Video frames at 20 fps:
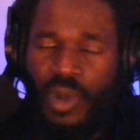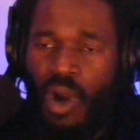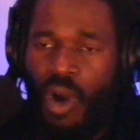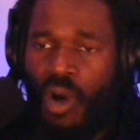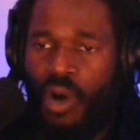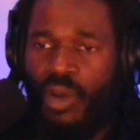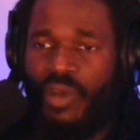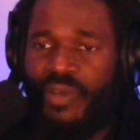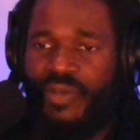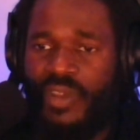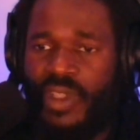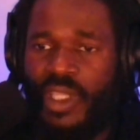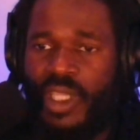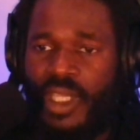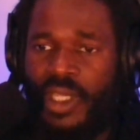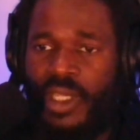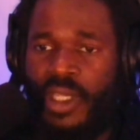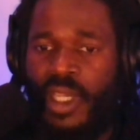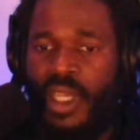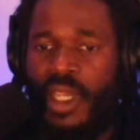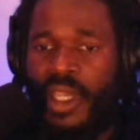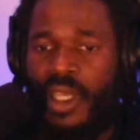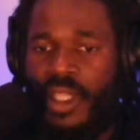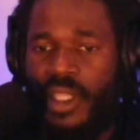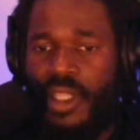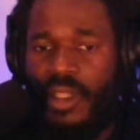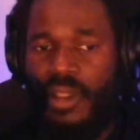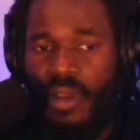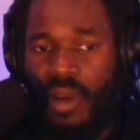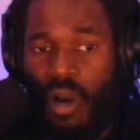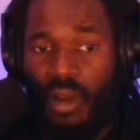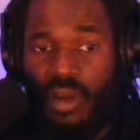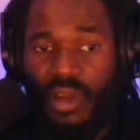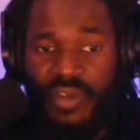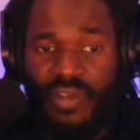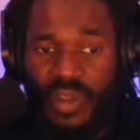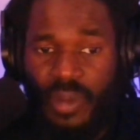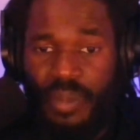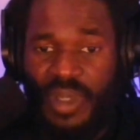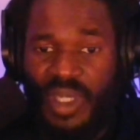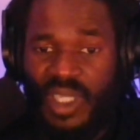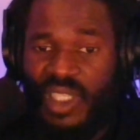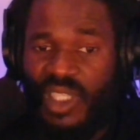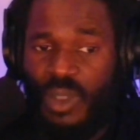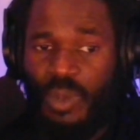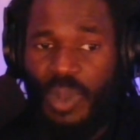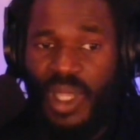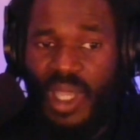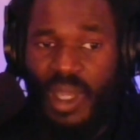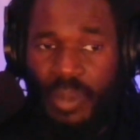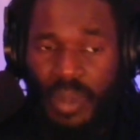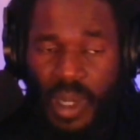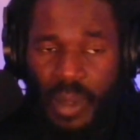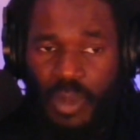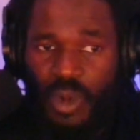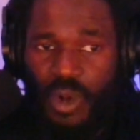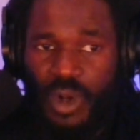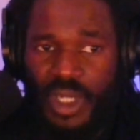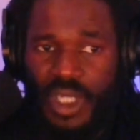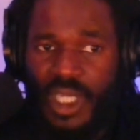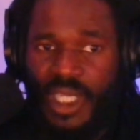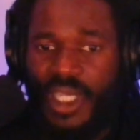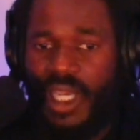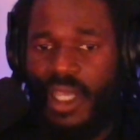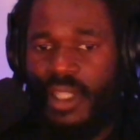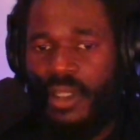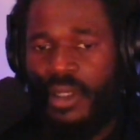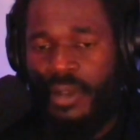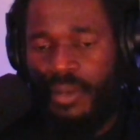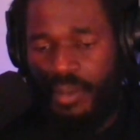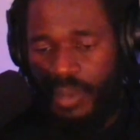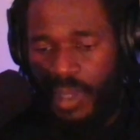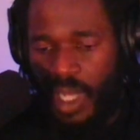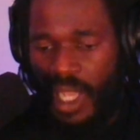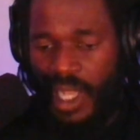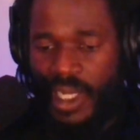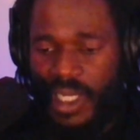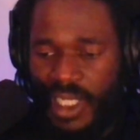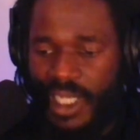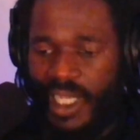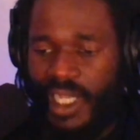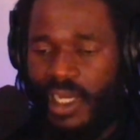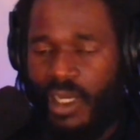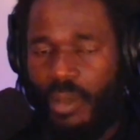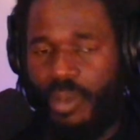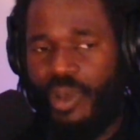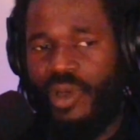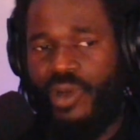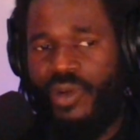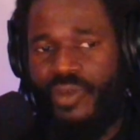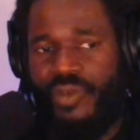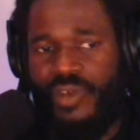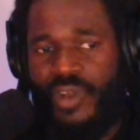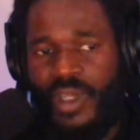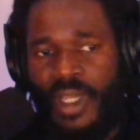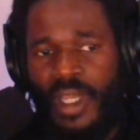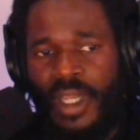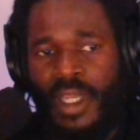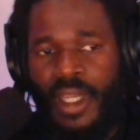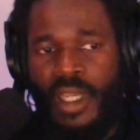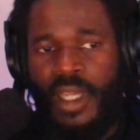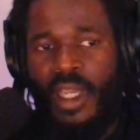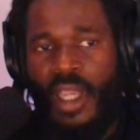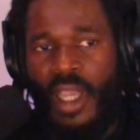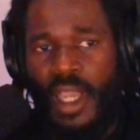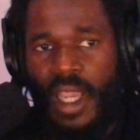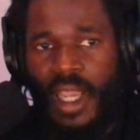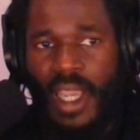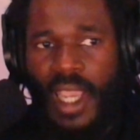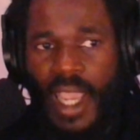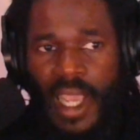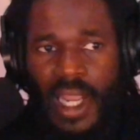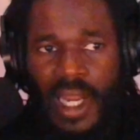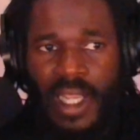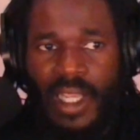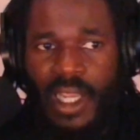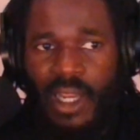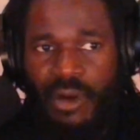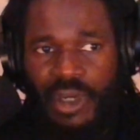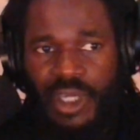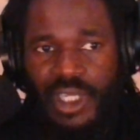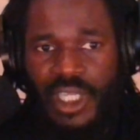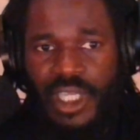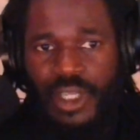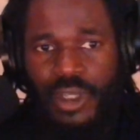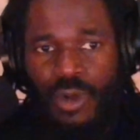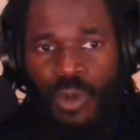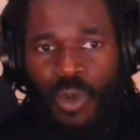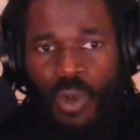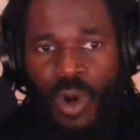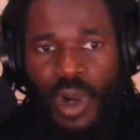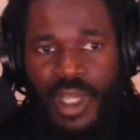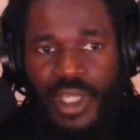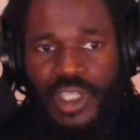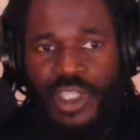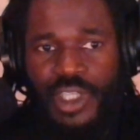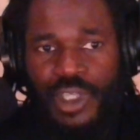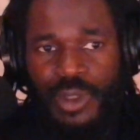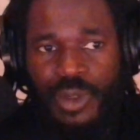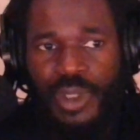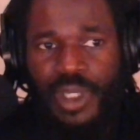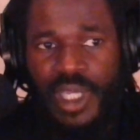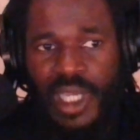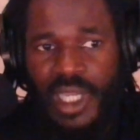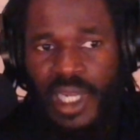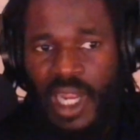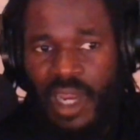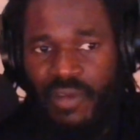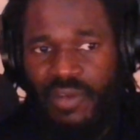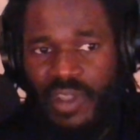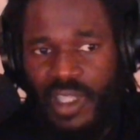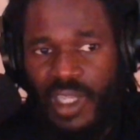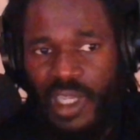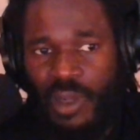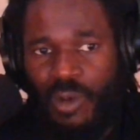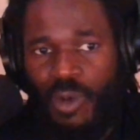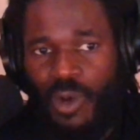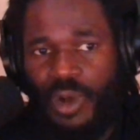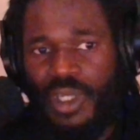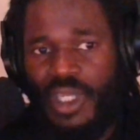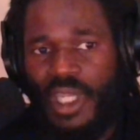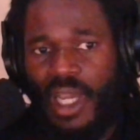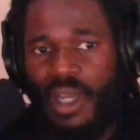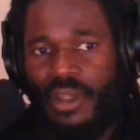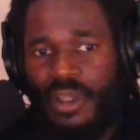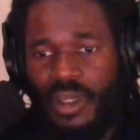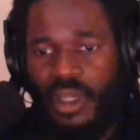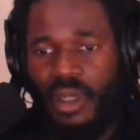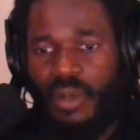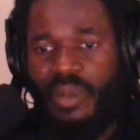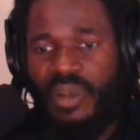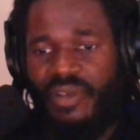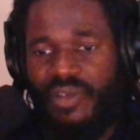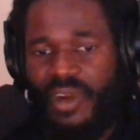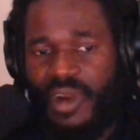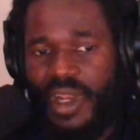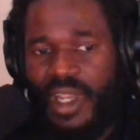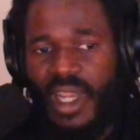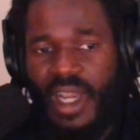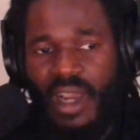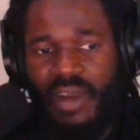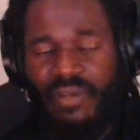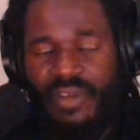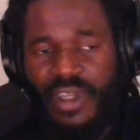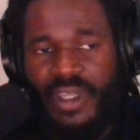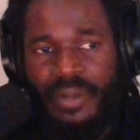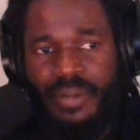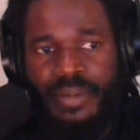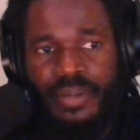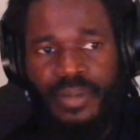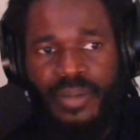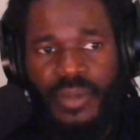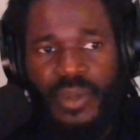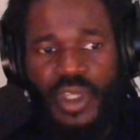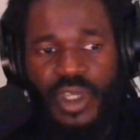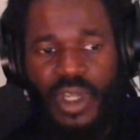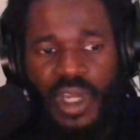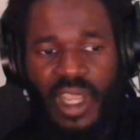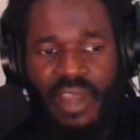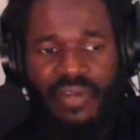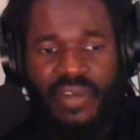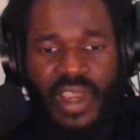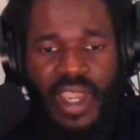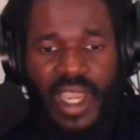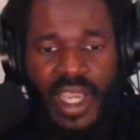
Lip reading: all of the business plan paperwork together to get it approved. And I guarantee you, once you get everything worked out, you're going to be very confident. You're going to have an